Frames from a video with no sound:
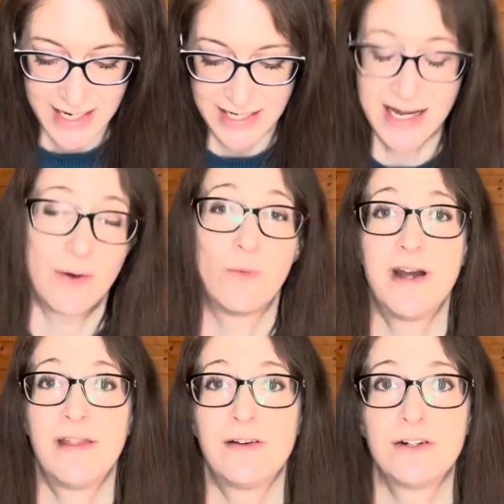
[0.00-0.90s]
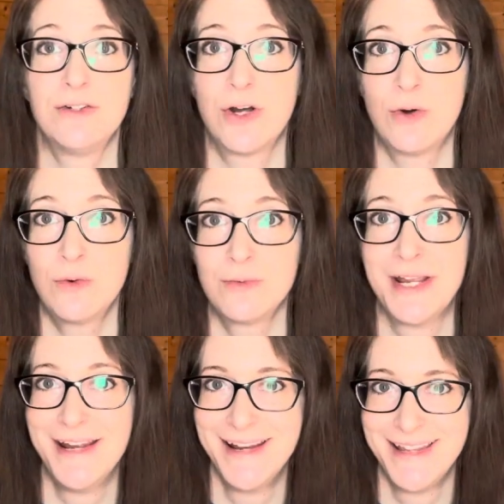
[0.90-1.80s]
Now, one other note
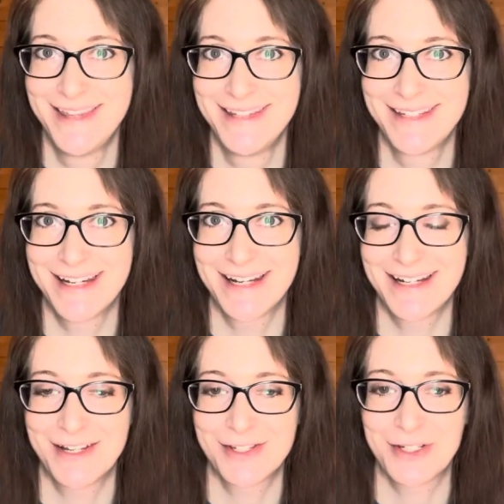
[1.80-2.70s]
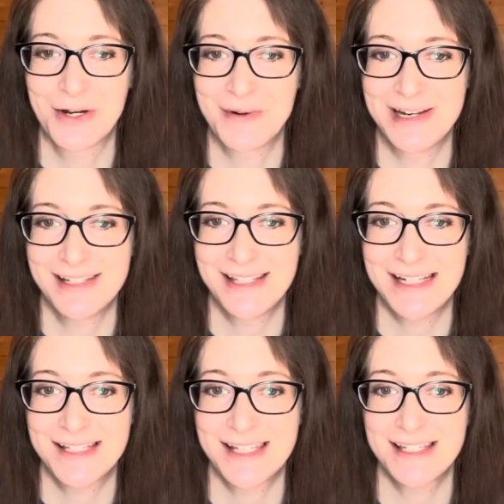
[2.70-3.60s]
to get us going into
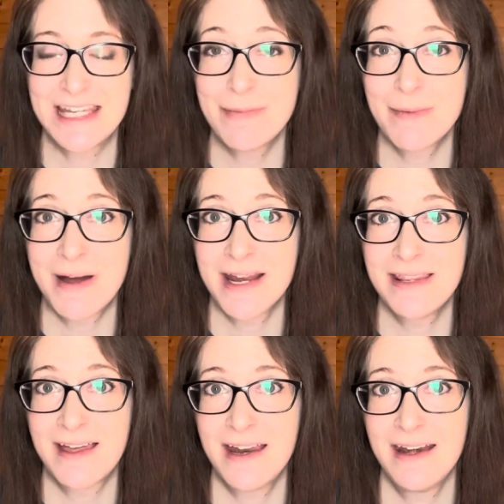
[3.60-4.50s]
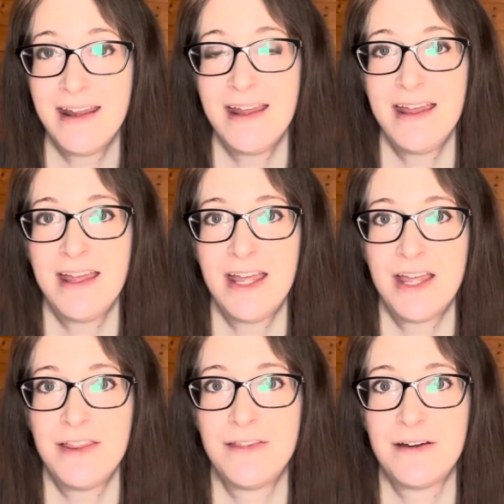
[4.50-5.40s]
these is keep in mind that
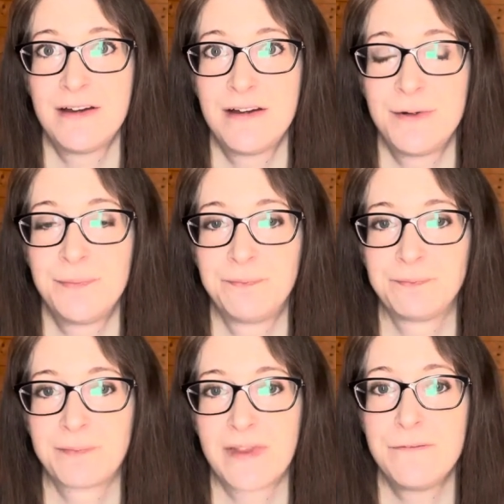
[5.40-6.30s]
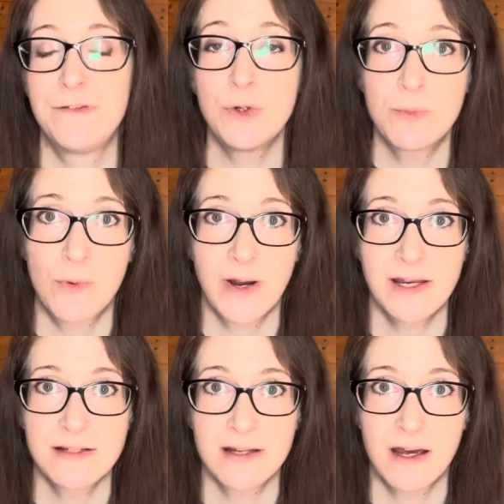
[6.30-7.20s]
the
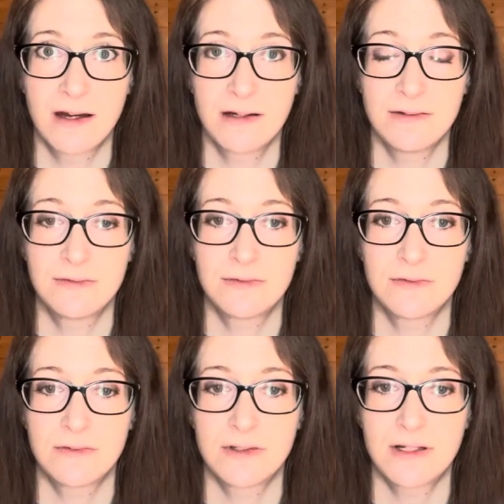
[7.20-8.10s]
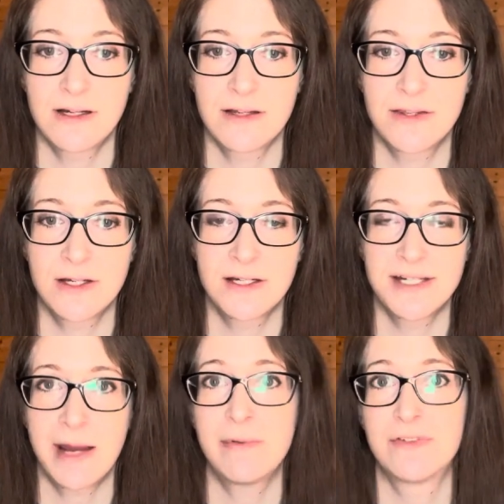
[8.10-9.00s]
viewpoint of the
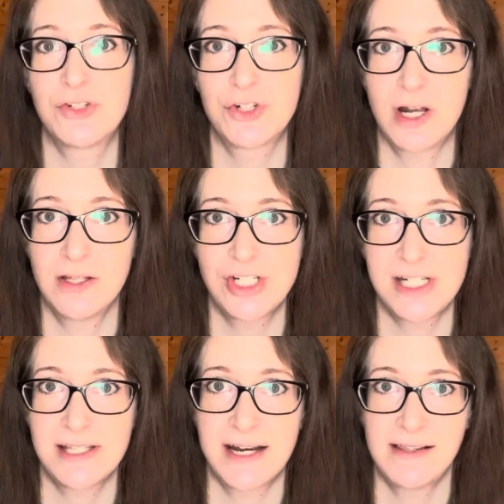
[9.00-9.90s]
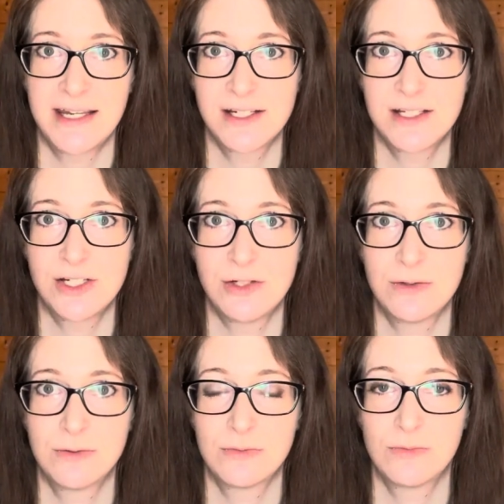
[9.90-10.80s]
type of astrology that I like
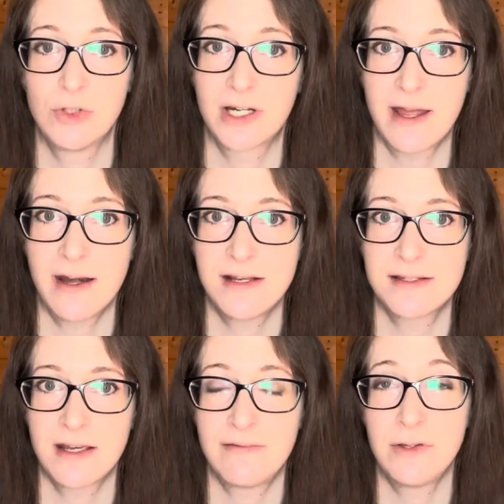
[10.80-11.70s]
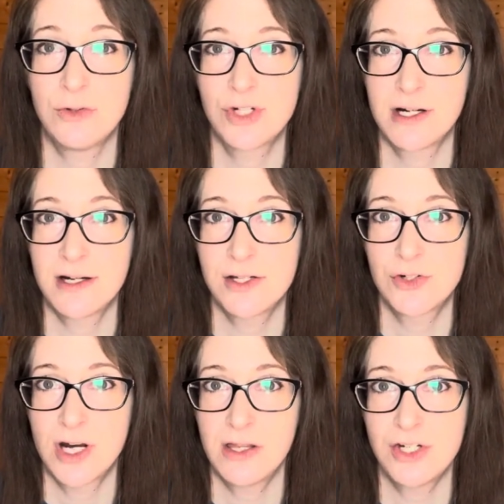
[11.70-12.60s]
to look at is evolutionary
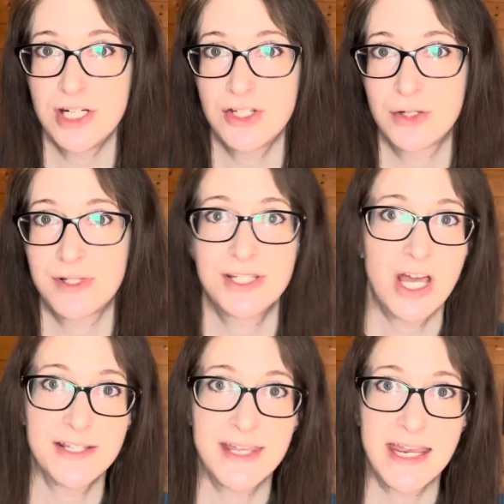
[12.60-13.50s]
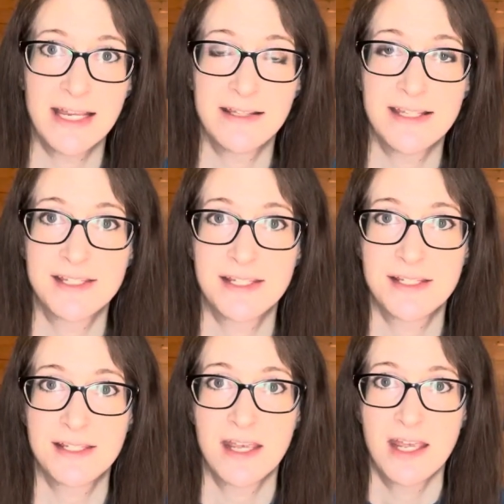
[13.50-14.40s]
astrology. So it's not saying this
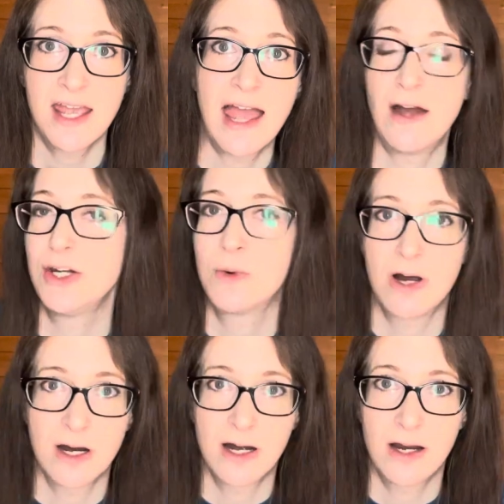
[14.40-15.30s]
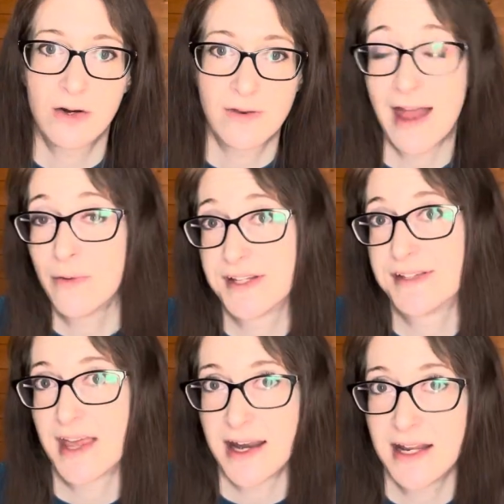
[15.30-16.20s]
is how you are or how this
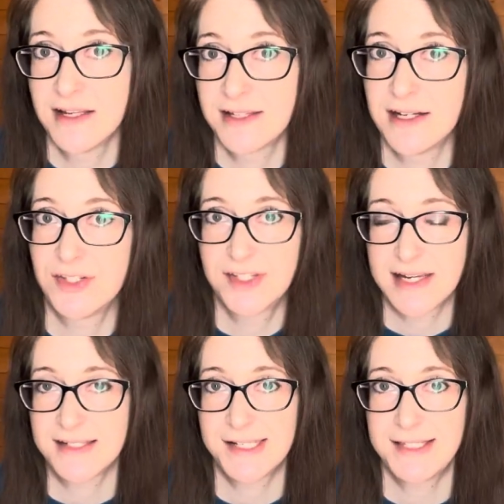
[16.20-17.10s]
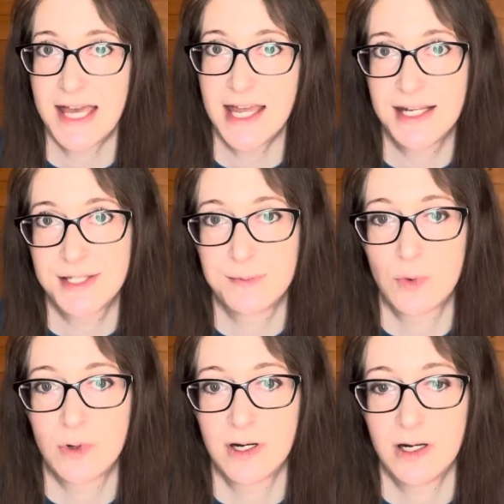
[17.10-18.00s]
sign is and it stays like that. It's
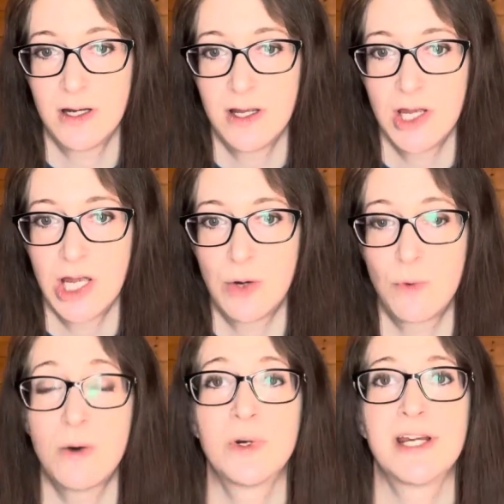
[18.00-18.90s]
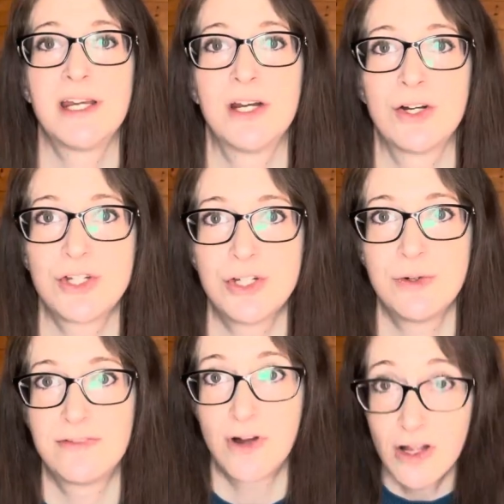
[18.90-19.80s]
more what we're here to
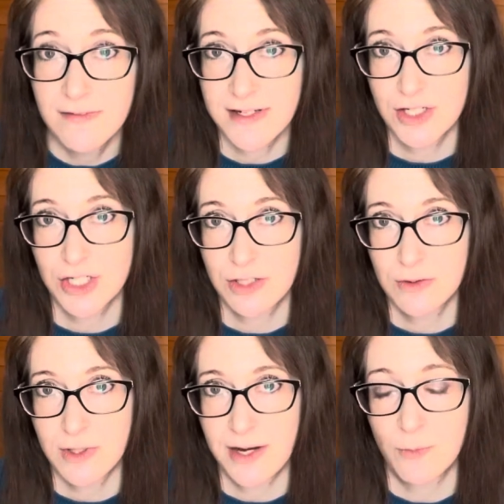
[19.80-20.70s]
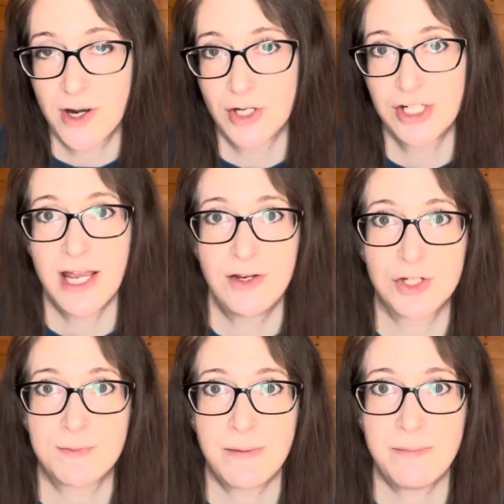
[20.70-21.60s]
evolve into and what our
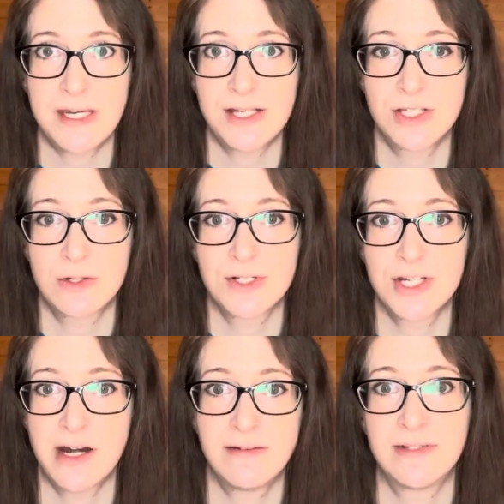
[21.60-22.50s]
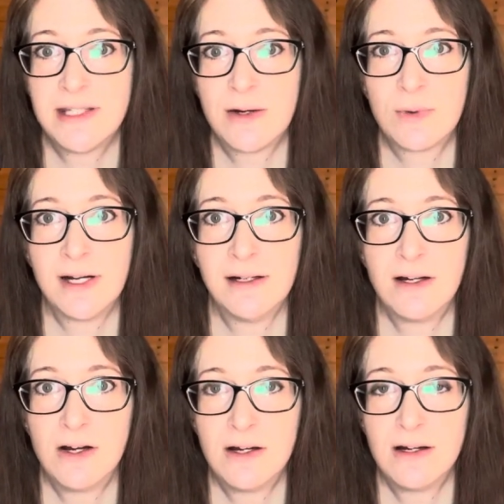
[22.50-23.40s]
challenges might be. So it's not even that we
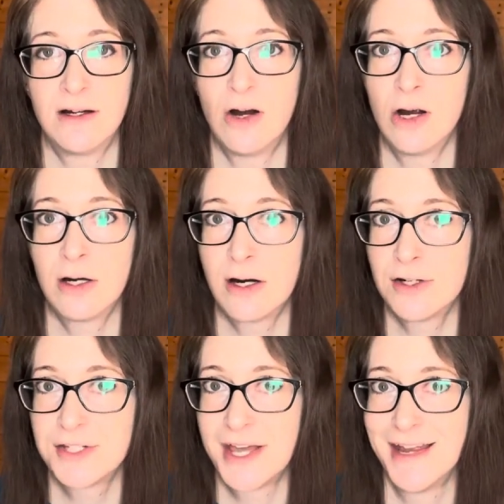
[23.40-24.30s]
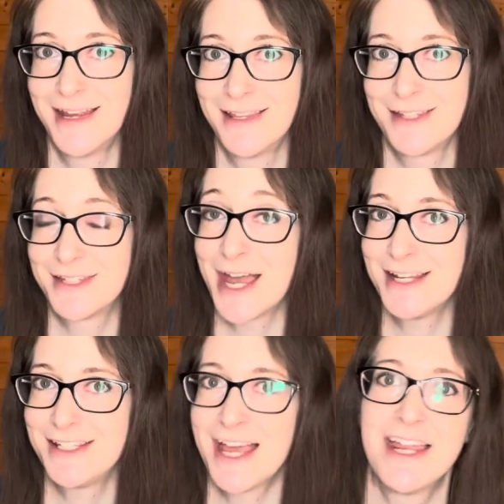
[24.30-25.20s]
are the
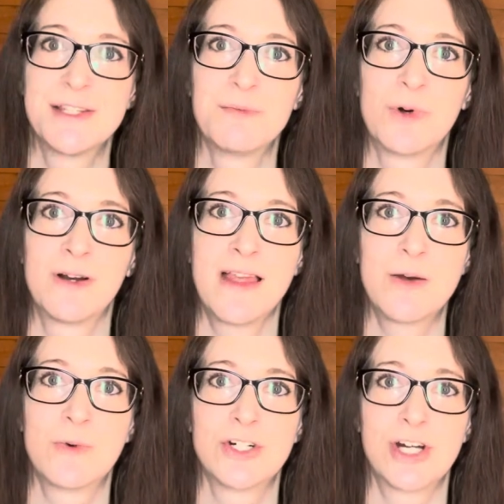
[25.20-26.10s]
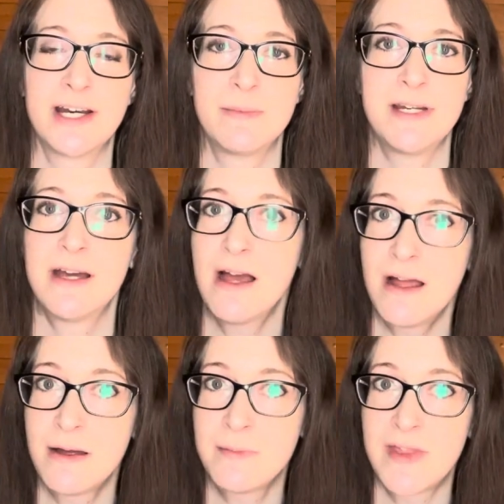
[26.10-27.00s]
signs yet. It's more like we're trying to
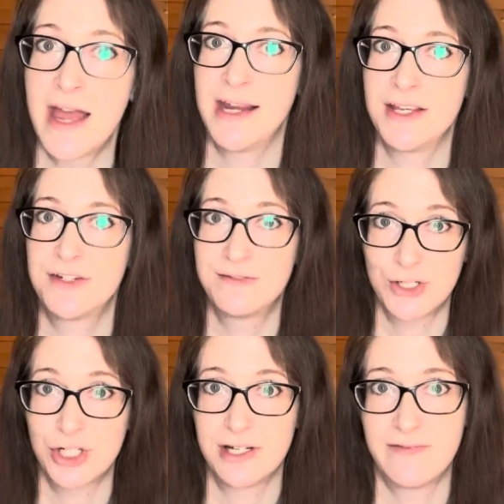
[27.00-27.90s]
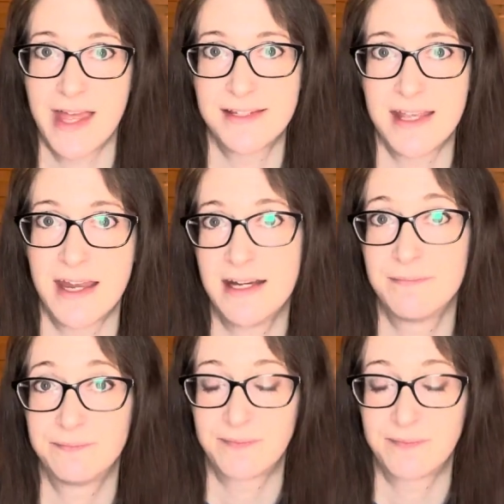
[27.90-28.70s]
become the highest version of that sign.